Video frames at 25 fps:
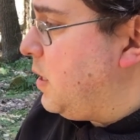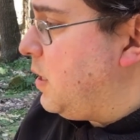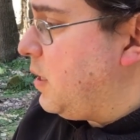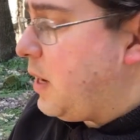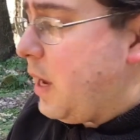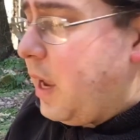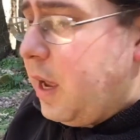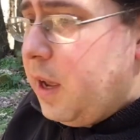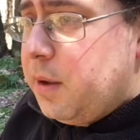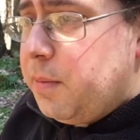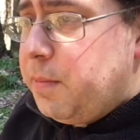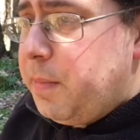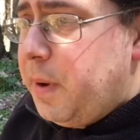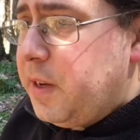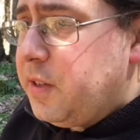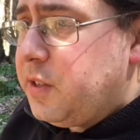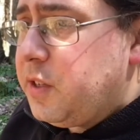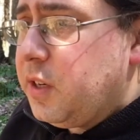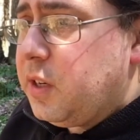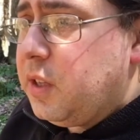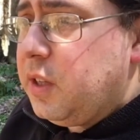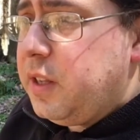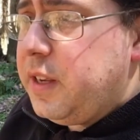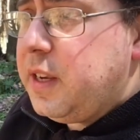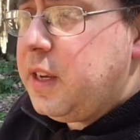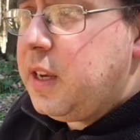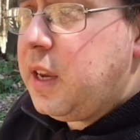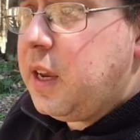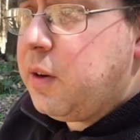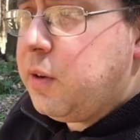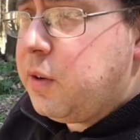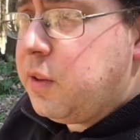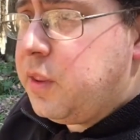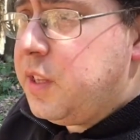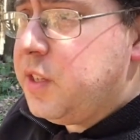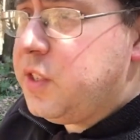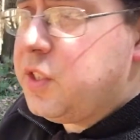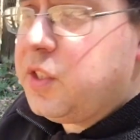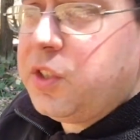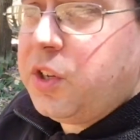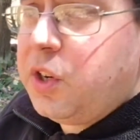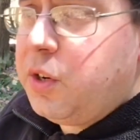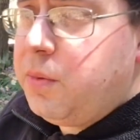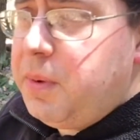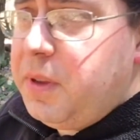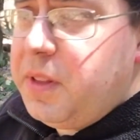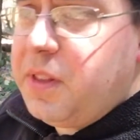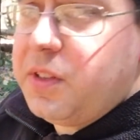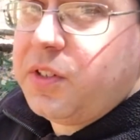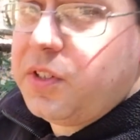yeah, basically this is going
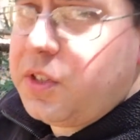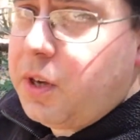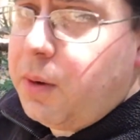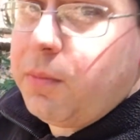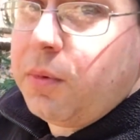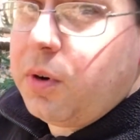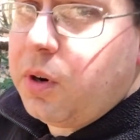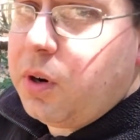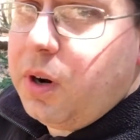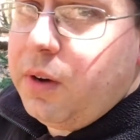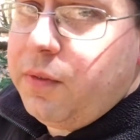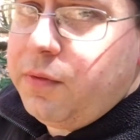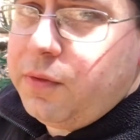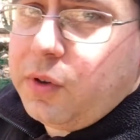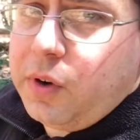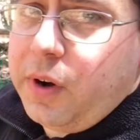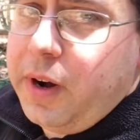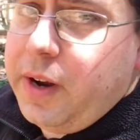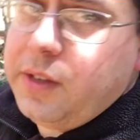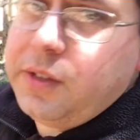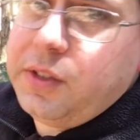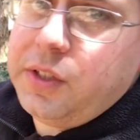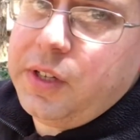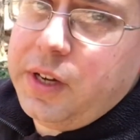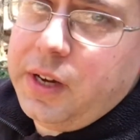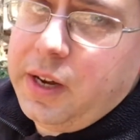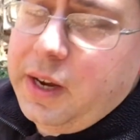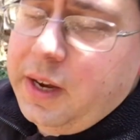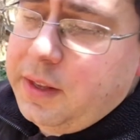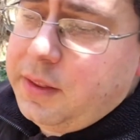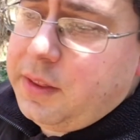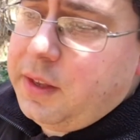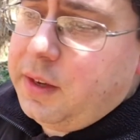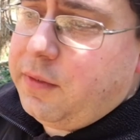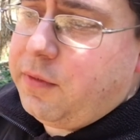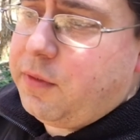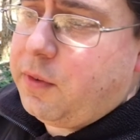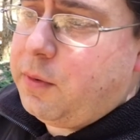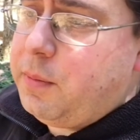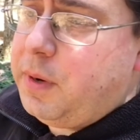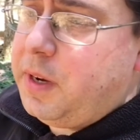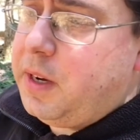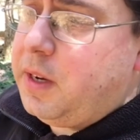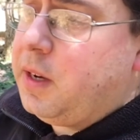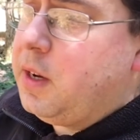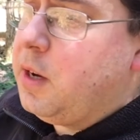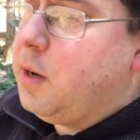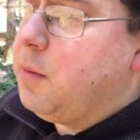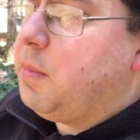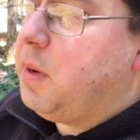to be the summer of Trangia, I think, for
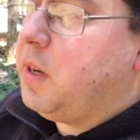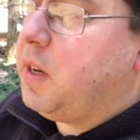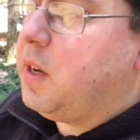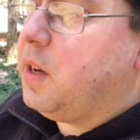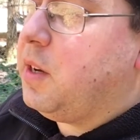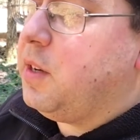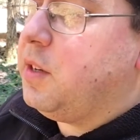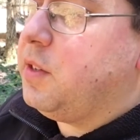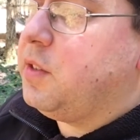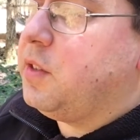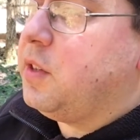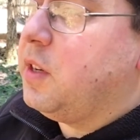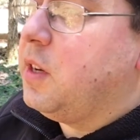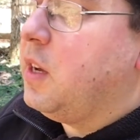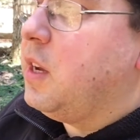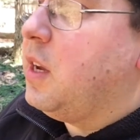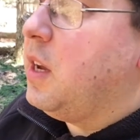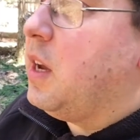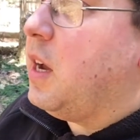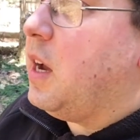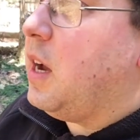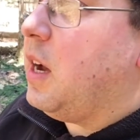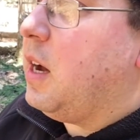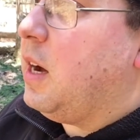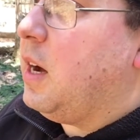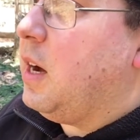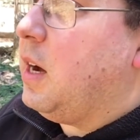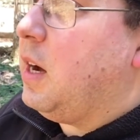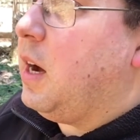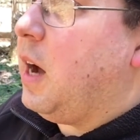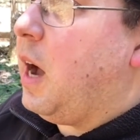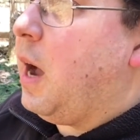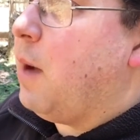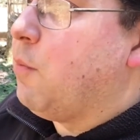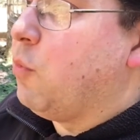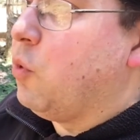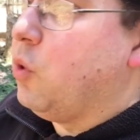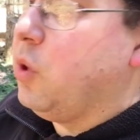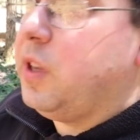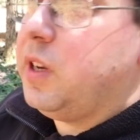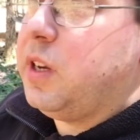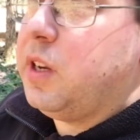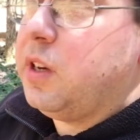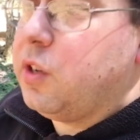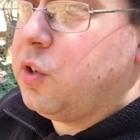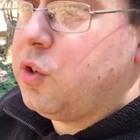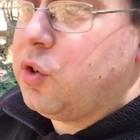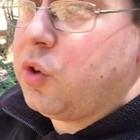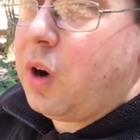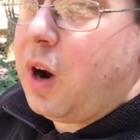me, because I'm really
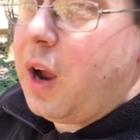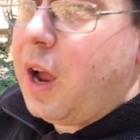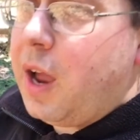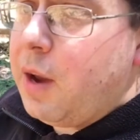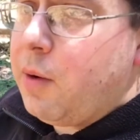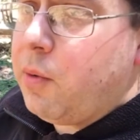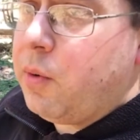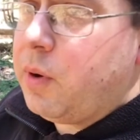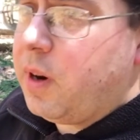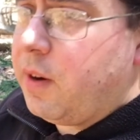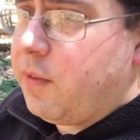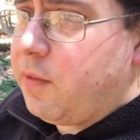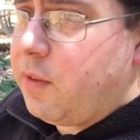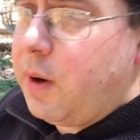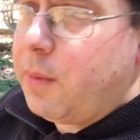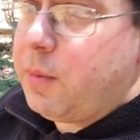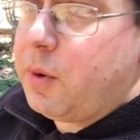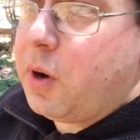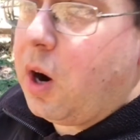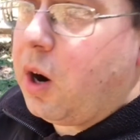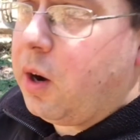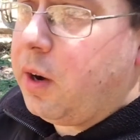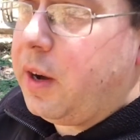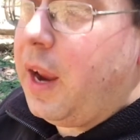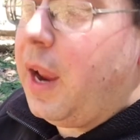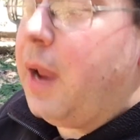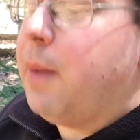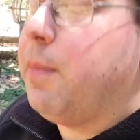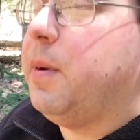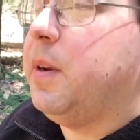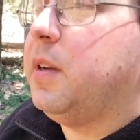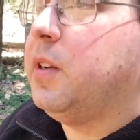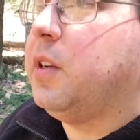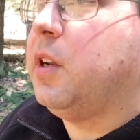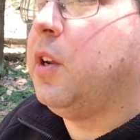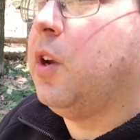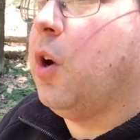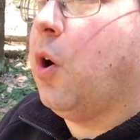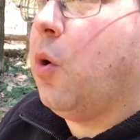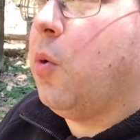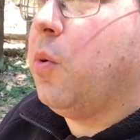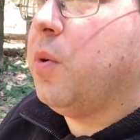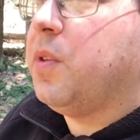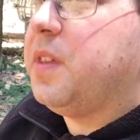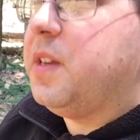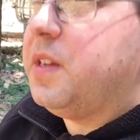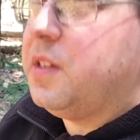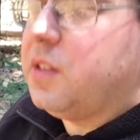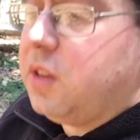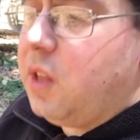going to try, whenever I'm car camping, to go
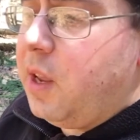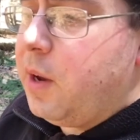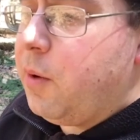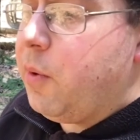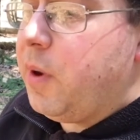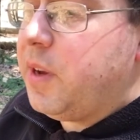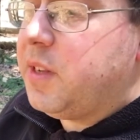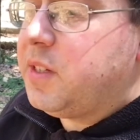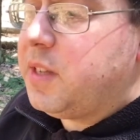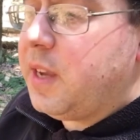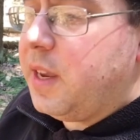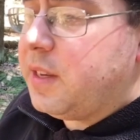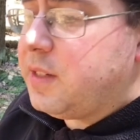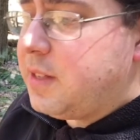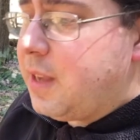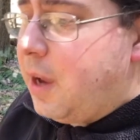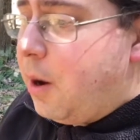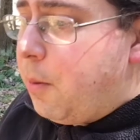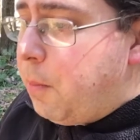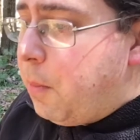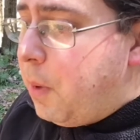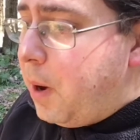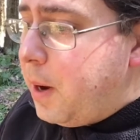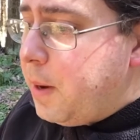with these lightweight sets. Now,